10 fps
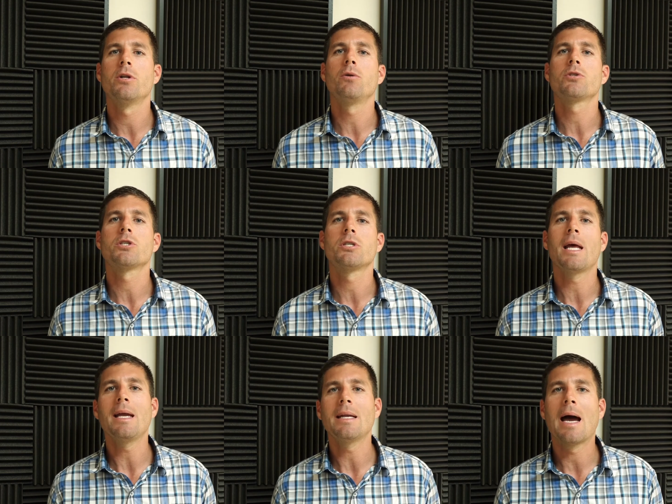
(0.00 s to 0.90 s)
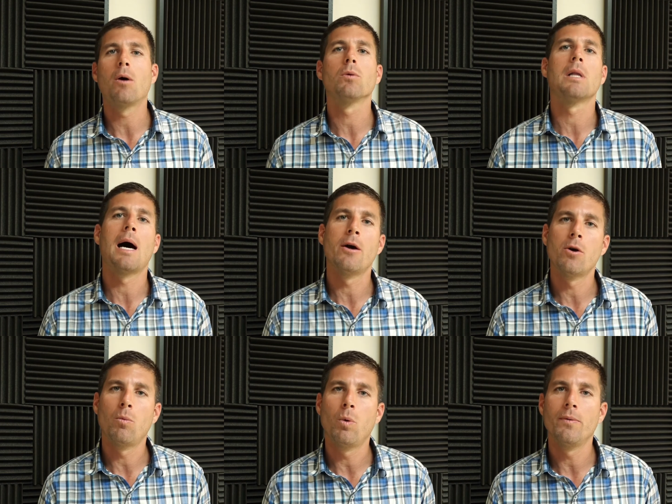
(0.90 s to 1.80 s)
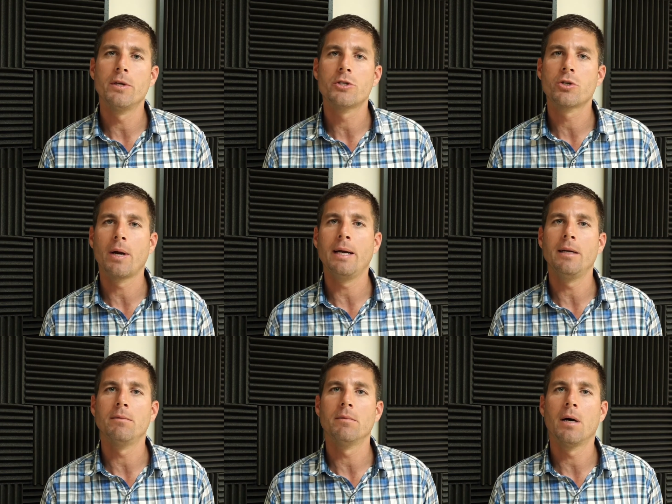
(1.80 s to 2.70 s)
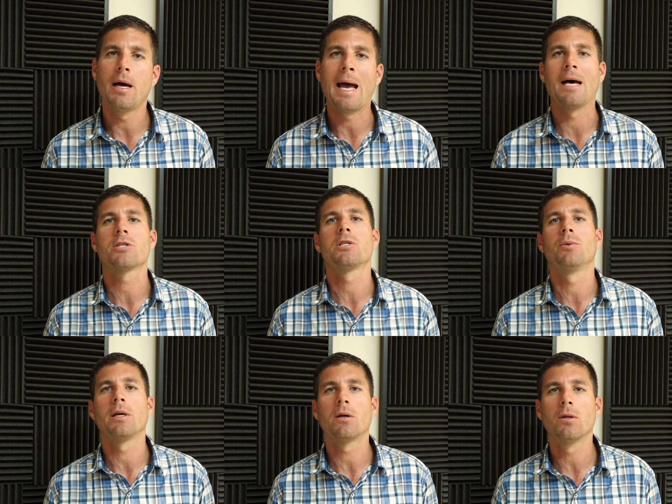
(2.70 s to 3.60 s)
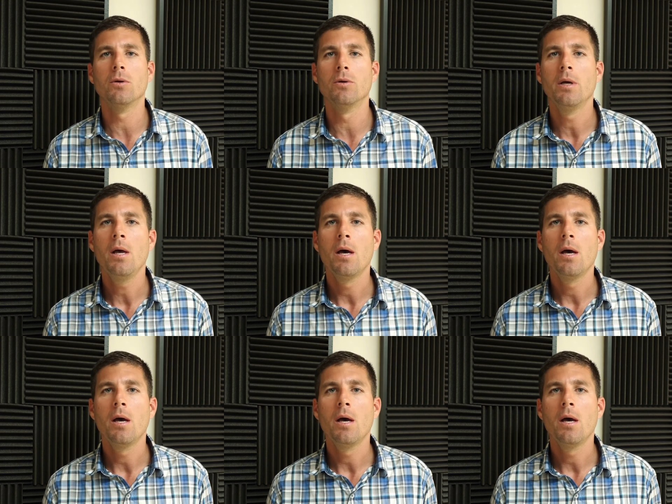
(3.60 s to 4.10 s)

no state outline on what this training uh, has to include,